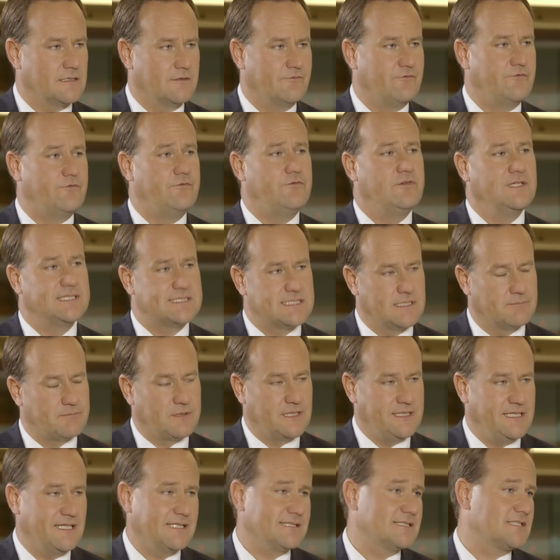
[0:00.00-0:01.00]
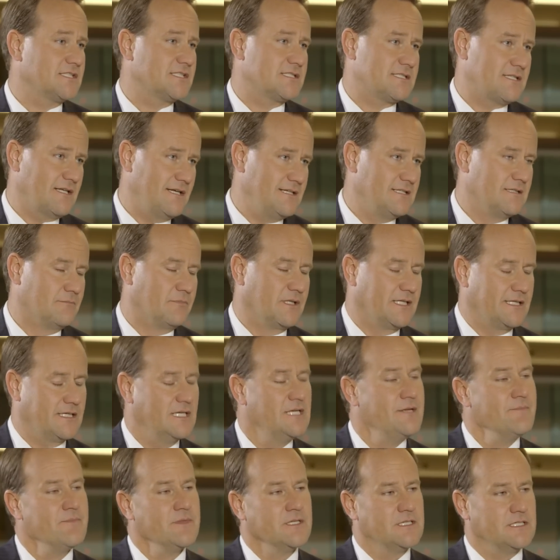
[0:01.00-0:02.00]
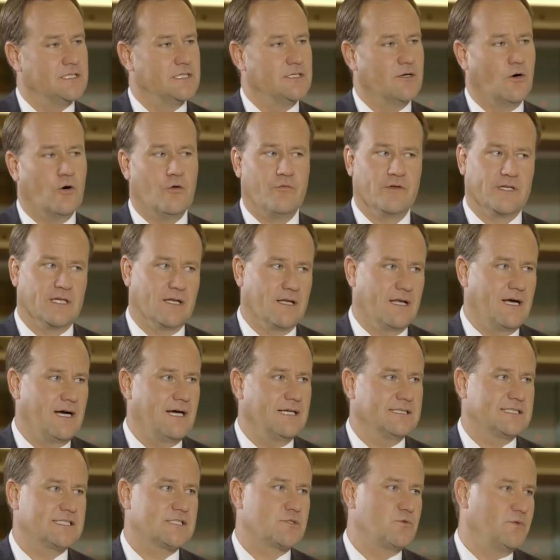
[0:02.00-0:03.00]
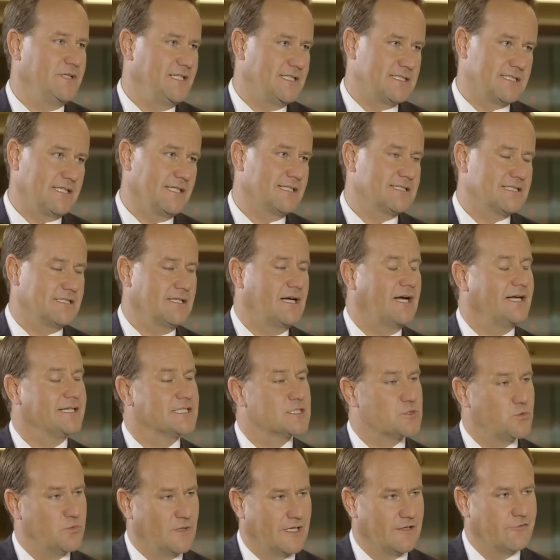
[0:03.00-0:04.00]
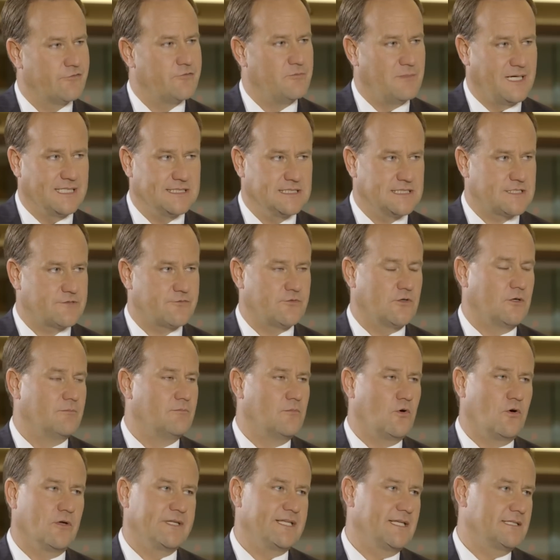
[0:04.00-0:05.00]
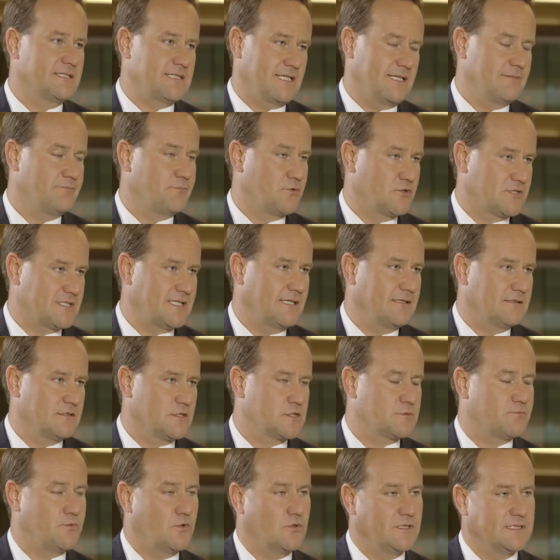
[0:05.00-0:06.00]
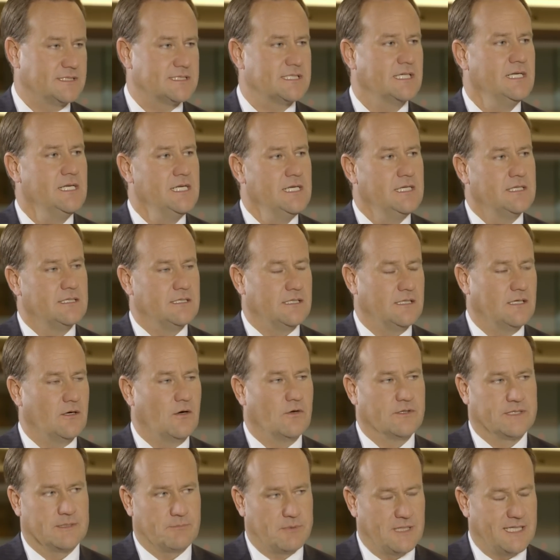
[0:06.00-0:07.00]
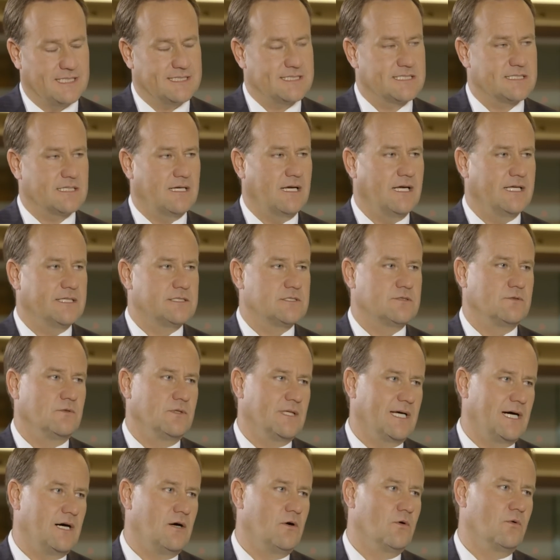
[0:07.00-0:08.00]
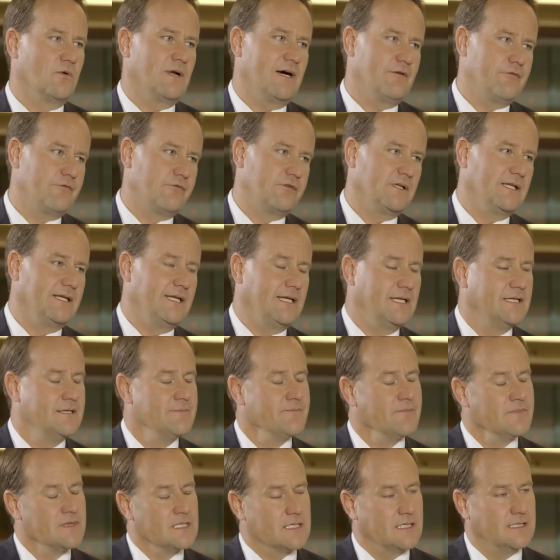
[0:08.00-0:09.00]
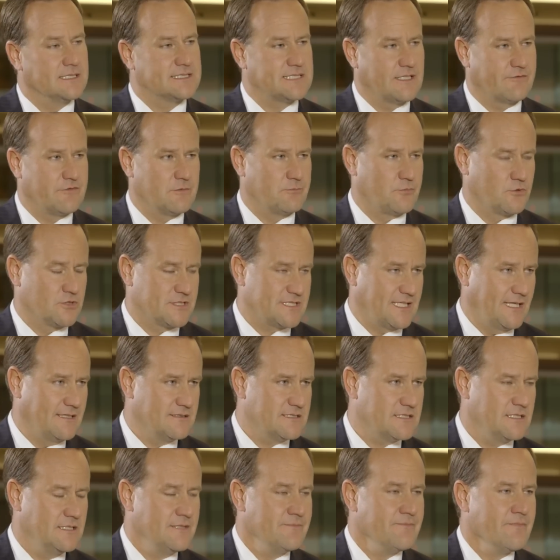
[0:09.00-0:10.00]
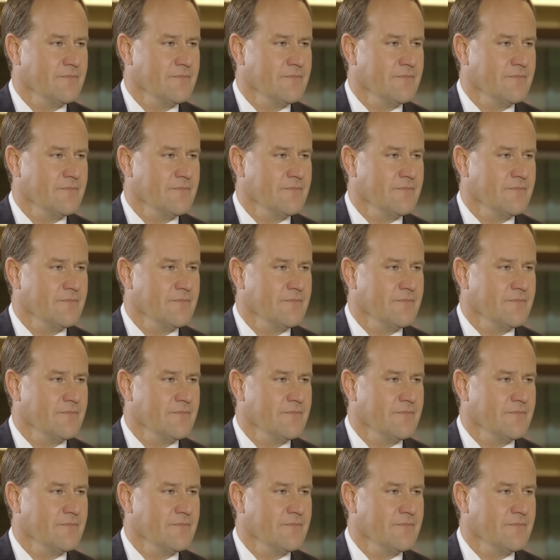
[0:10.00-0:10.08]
visibly and sustainably over the last 3, 6, 9, 12 months from more than 10 percentage points on the plus side to now roughly 7%.